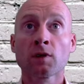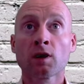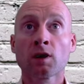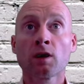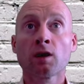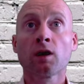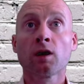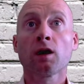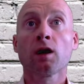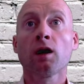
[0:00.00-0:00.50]

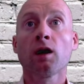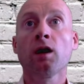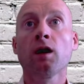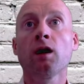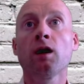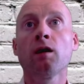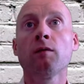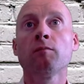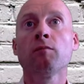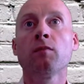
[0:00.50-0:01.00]

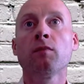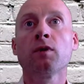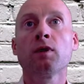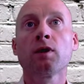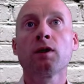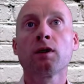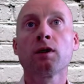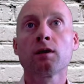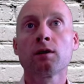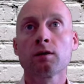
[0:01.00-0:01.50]
um,
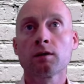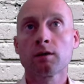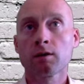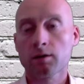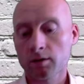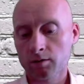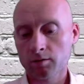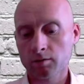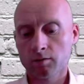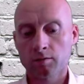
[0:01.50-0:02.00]

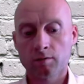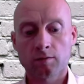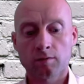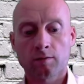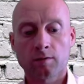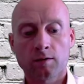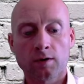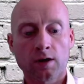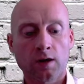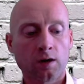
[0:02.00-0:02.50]

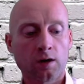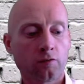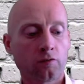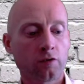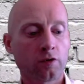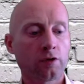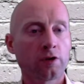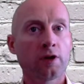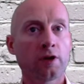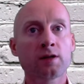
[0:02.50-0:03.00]
and run
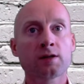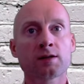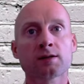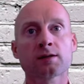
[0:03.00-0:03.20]
this,